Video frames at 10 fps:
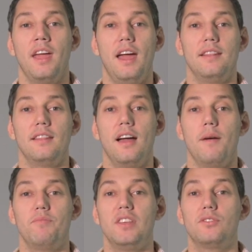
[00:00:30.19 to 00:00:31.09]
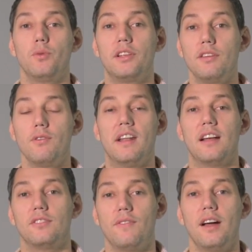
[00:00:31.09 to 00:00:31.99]
And this will give you an
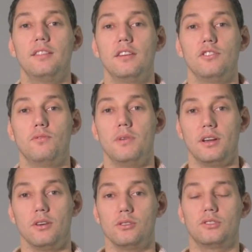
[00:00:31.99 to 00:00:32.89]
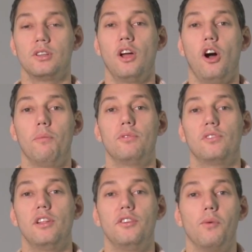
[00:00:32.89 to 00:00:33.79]
advantage, because
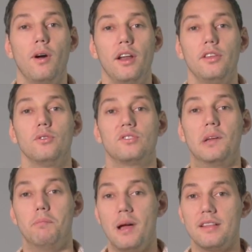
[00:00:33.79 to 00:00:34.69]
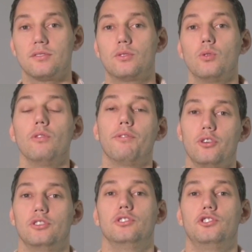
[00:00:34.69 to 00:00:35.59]
obviously you want to use the best tool
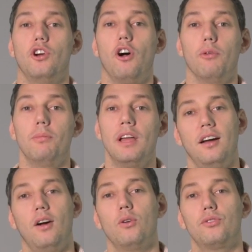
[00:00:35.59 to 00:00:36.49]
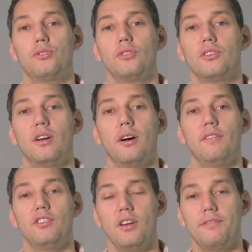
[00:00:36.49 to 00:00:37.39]
for the job. Also, the
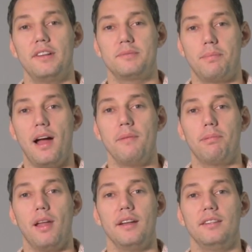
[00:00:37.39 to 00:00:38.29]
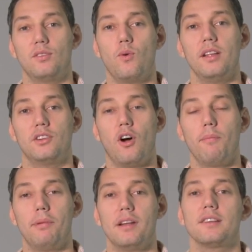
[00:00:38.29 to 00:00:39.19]
visual effects pipeline is quite
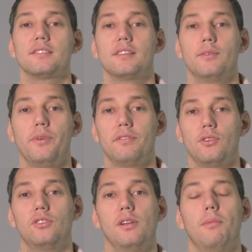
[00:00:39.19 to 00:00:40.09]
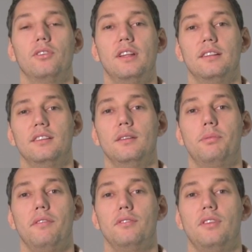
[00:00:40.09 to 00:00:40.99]
complex, and we had talked about that in the
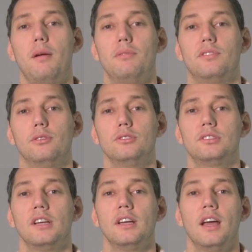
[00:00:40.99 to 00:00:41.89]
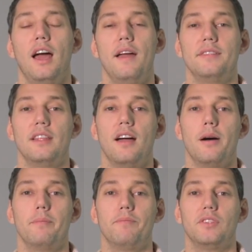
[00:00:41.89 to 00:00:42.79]
previous episodes.
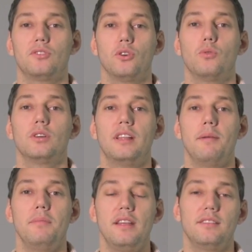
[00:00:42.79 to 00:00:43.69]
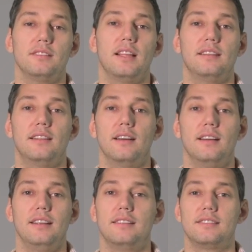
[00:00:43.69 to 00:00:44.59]
And so what that means is that
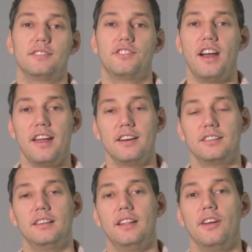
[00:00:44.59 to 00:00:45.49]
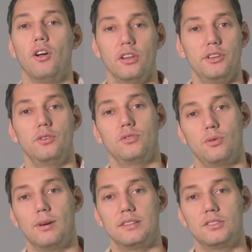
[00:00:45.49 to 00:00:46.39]
it's rare that they only use
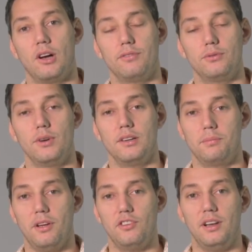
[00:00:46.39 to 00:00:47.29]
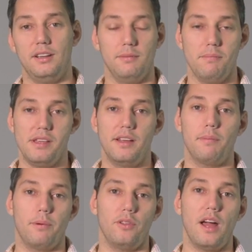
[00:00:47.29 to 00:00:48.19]
one software, especially in bigger
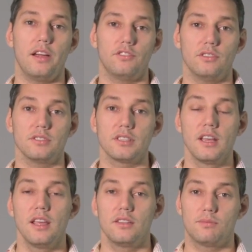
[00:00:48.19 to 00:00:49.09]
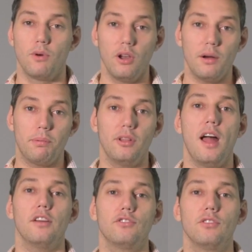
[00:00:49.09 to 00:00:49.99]
productions. Smaller
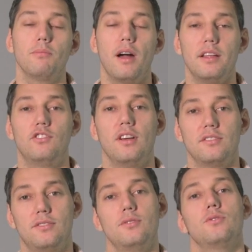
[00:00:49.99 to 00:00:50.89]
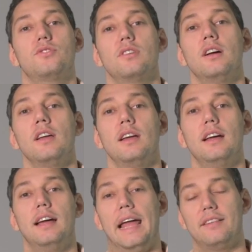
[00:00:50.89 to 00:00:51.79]
production might just use
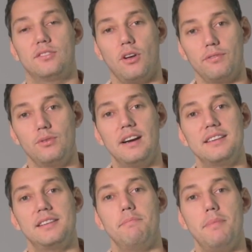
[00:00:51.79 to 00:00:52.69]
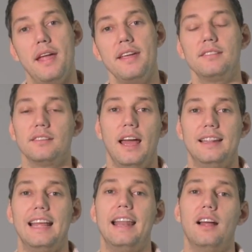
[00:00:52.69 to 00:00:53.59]
a software as a base,
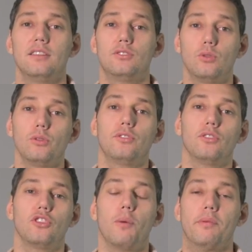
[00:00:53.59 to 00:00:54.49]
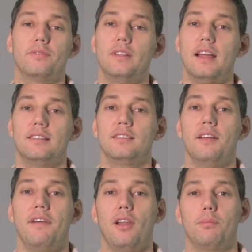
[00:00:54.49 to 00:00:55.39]
and then add tools on top of that
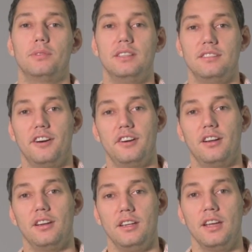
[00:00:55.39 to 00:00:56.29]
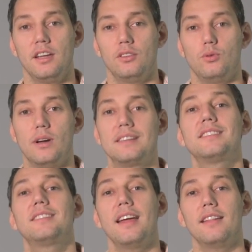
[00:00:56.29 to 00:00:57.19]
developed internally to
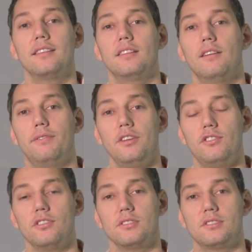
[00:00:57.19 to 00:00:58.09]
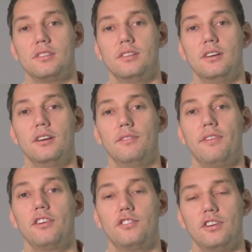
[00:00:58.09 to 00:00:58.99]
extend the features, the
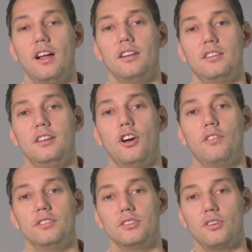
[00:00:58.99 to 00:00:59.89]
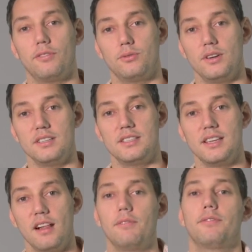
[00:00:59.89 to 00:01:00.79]
functionality of the software
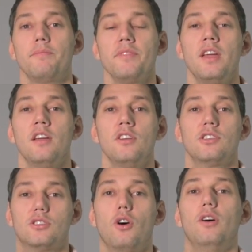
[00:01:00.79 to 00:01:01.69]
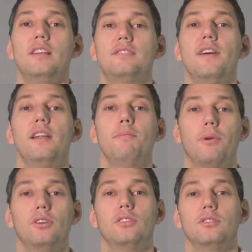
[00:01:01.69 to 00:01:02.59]
itself. So it's very
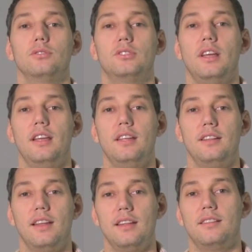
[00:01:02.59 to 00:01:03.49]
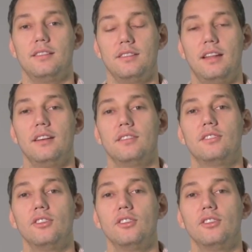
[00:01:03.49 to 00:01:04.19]
important to say that there is